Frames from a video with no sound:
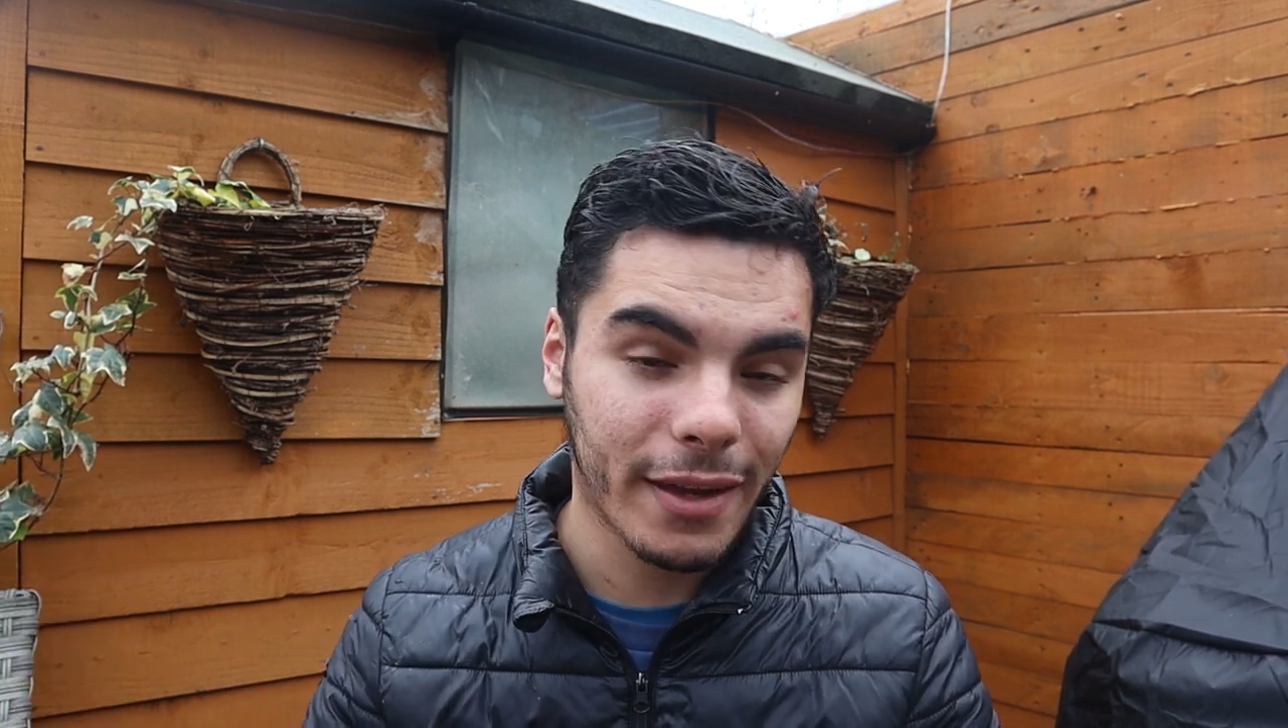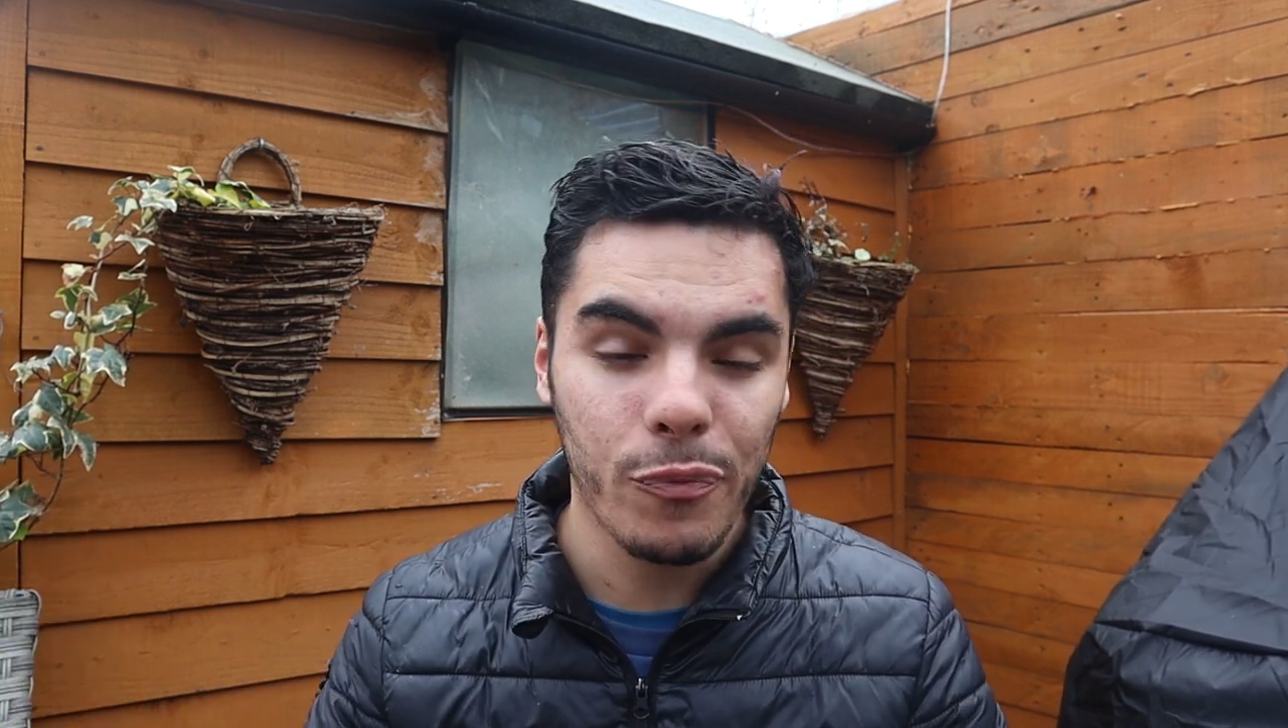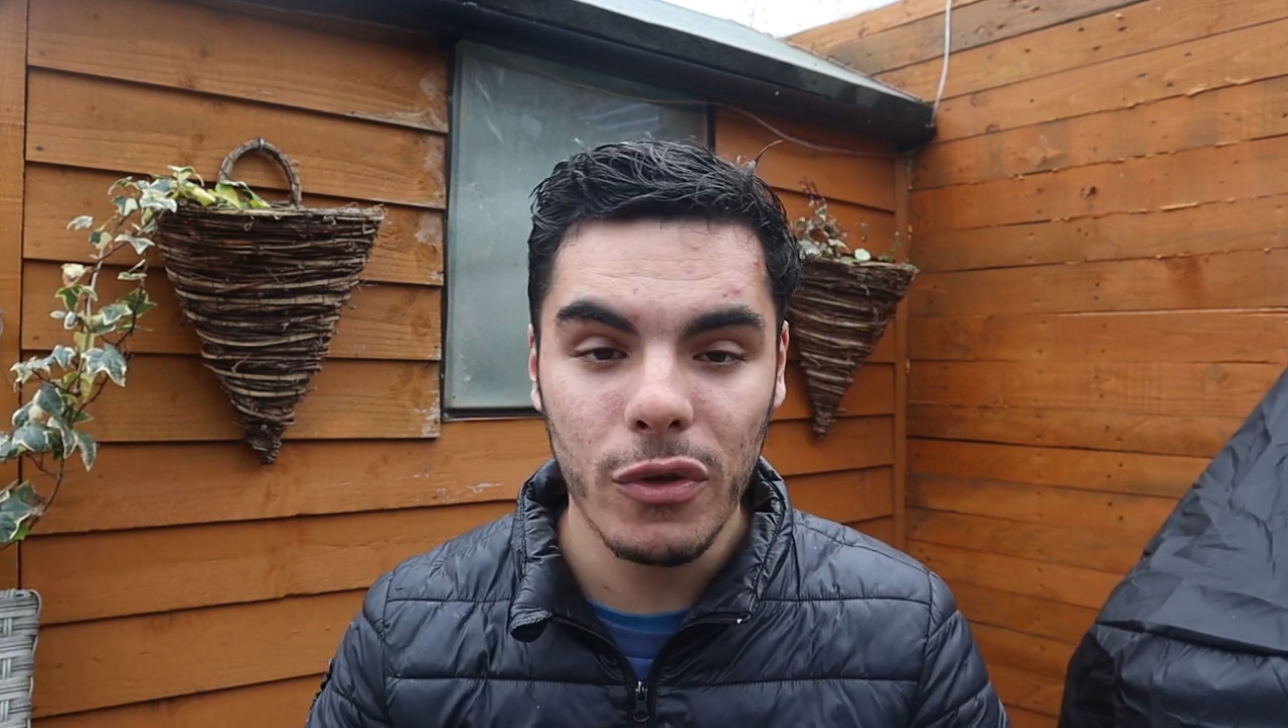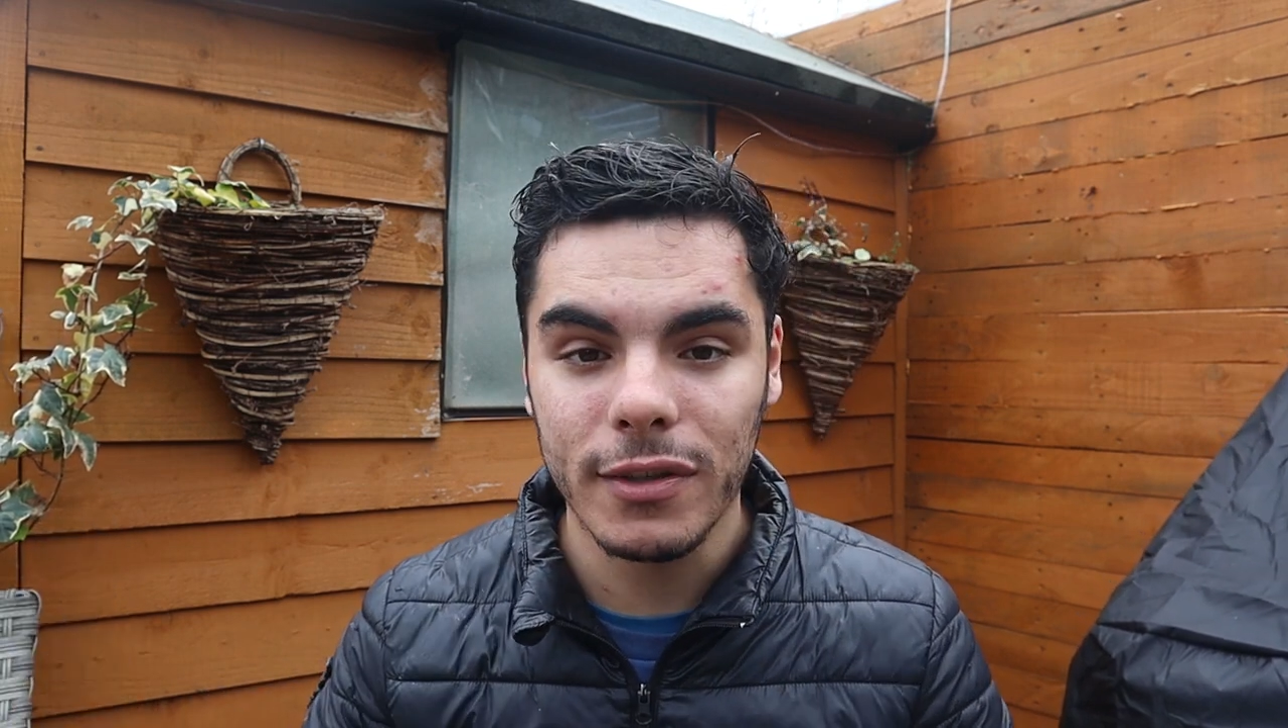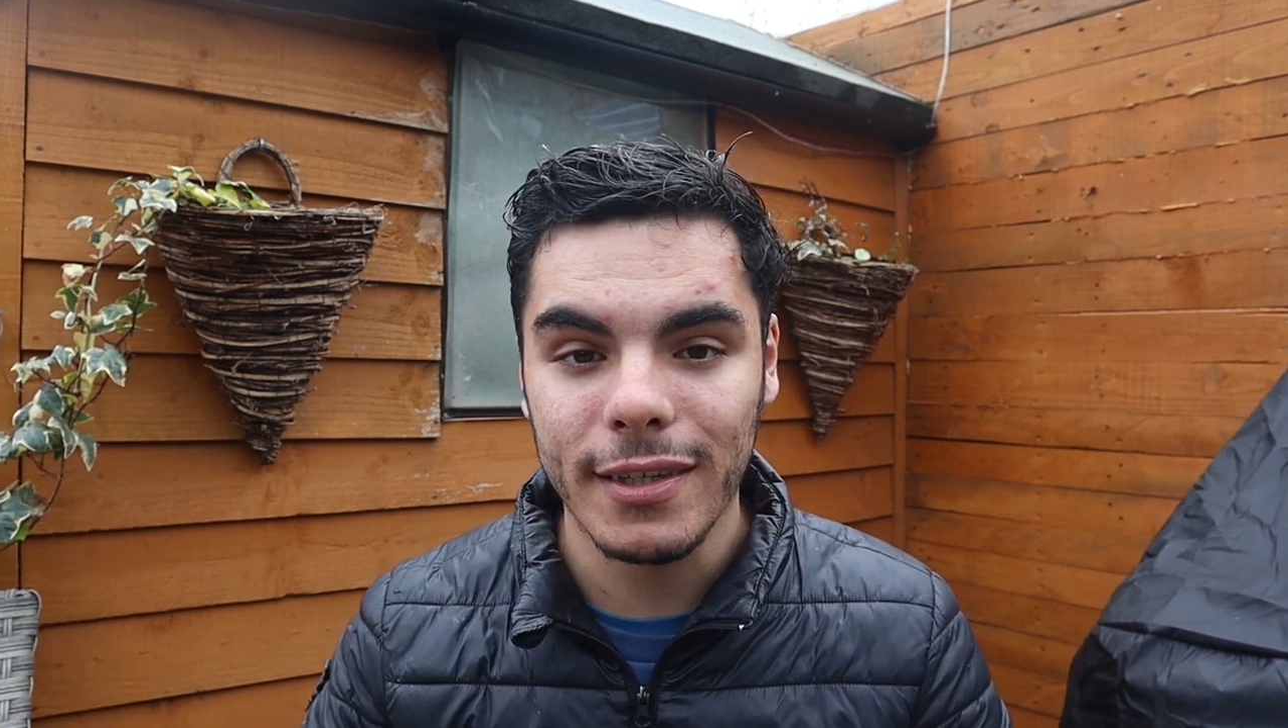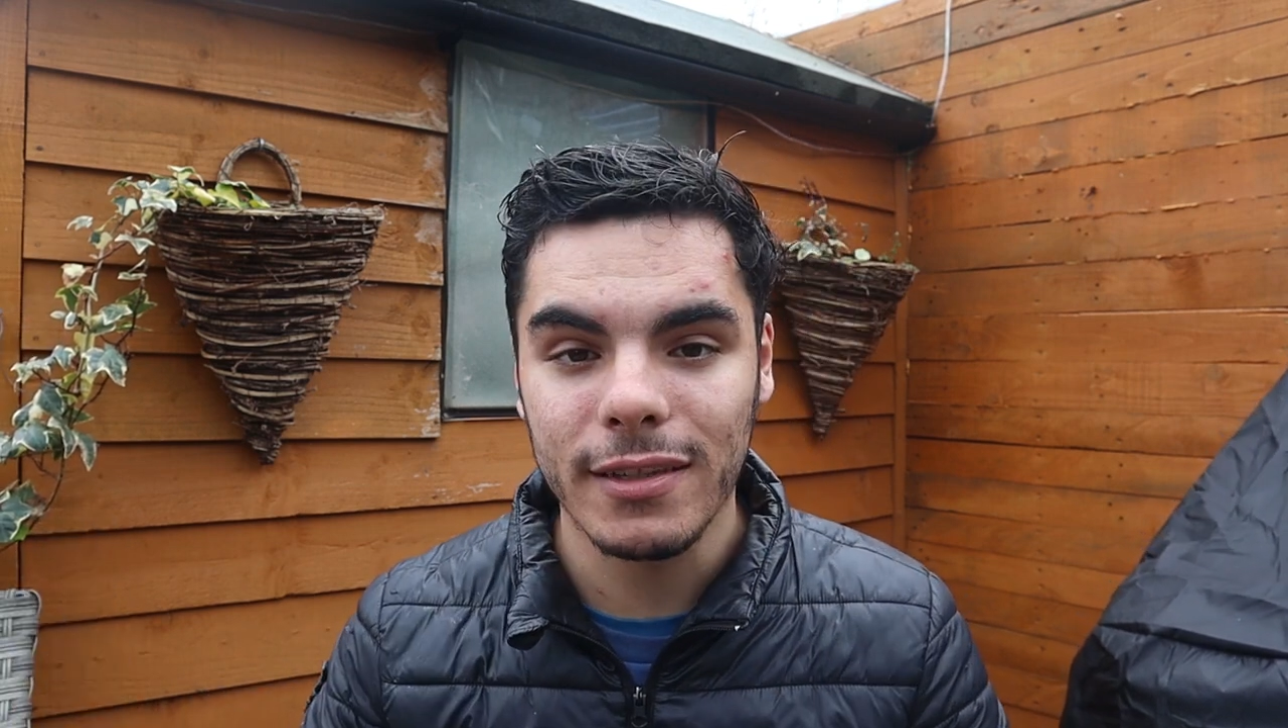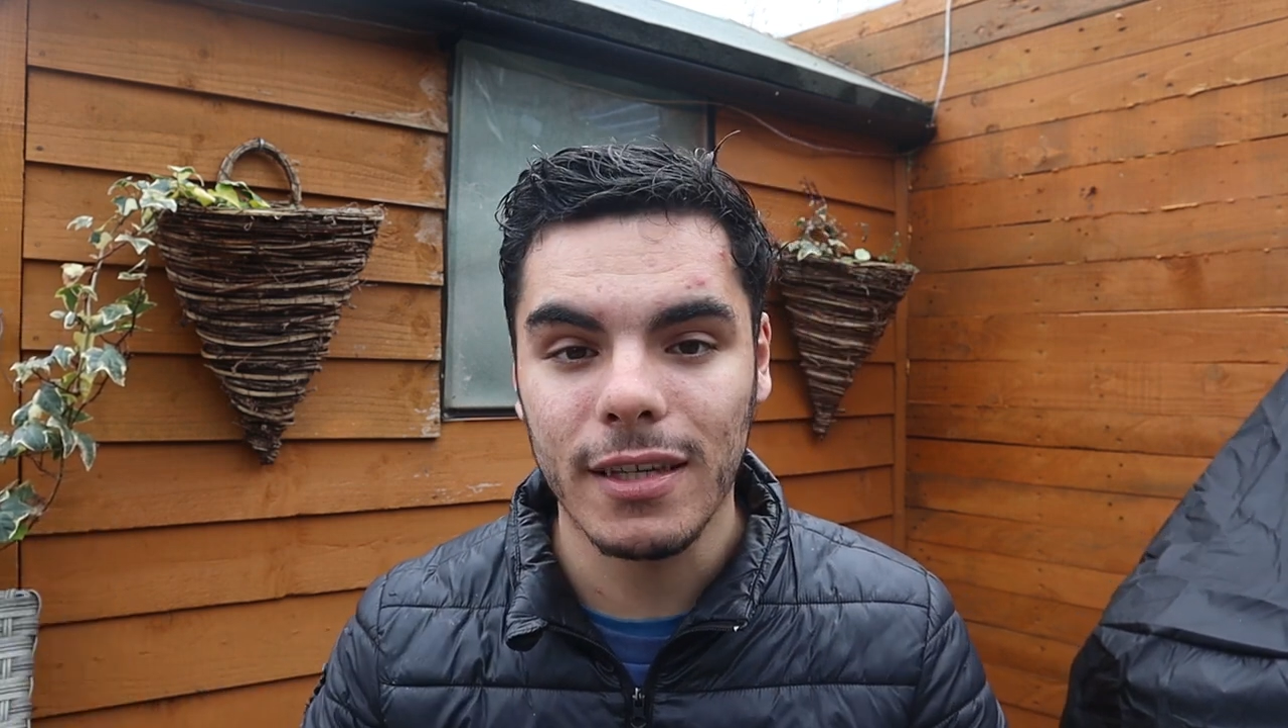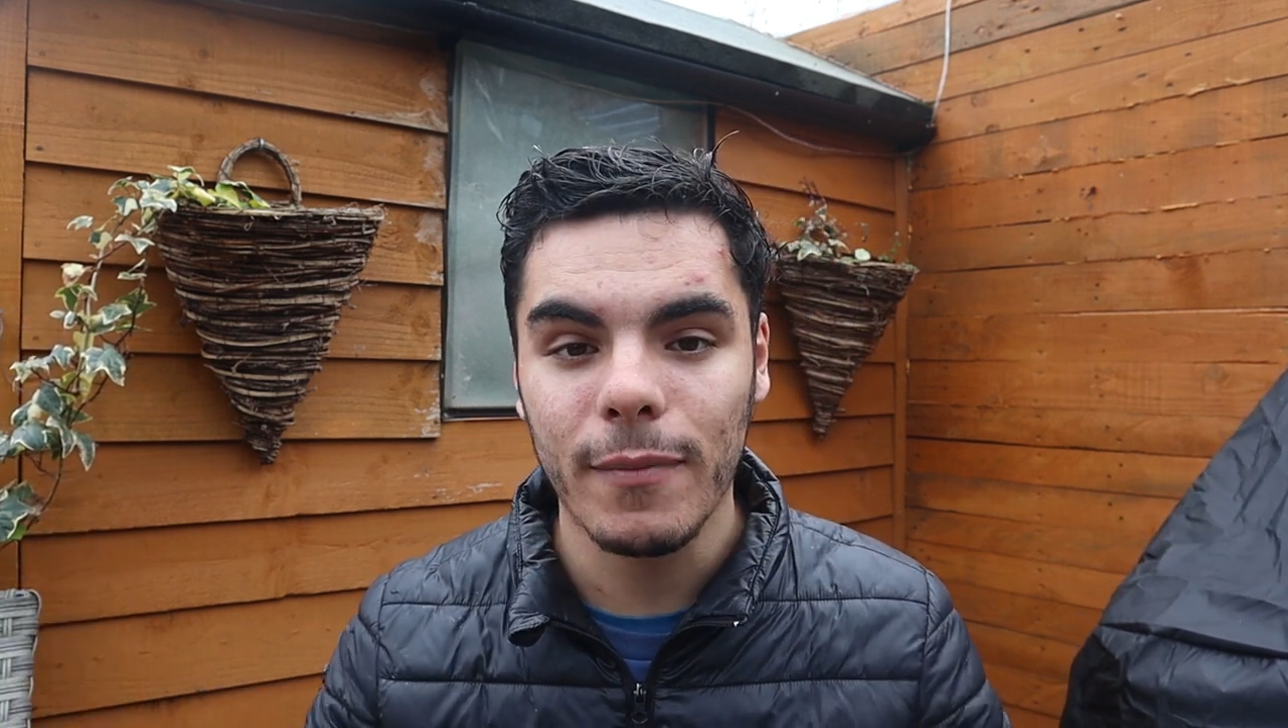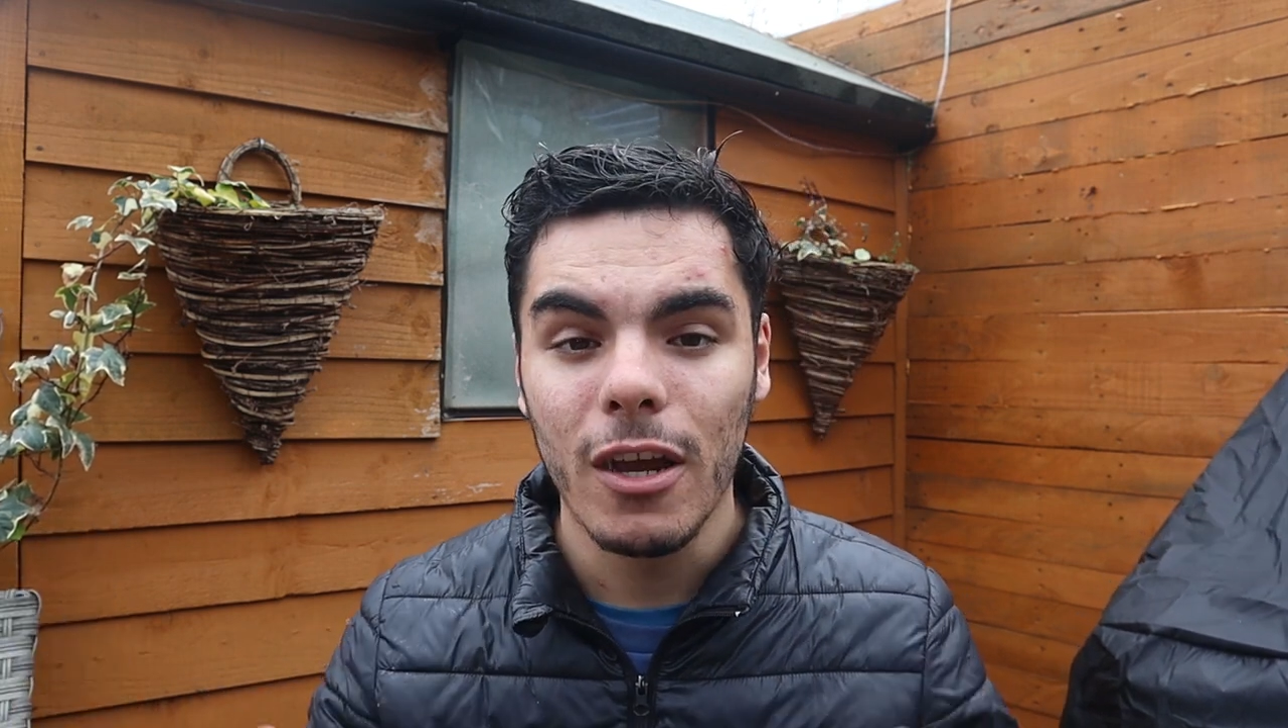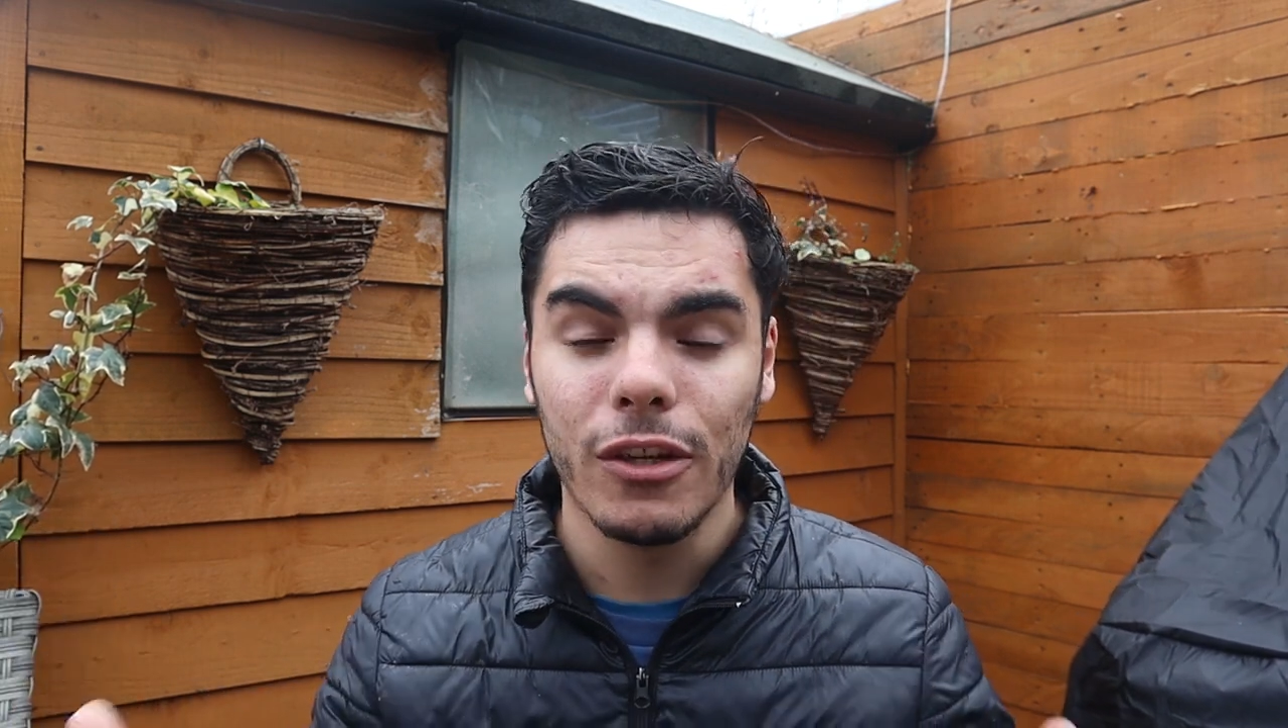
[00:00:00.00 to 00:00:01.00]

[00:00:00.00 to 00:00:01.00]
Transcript: immune system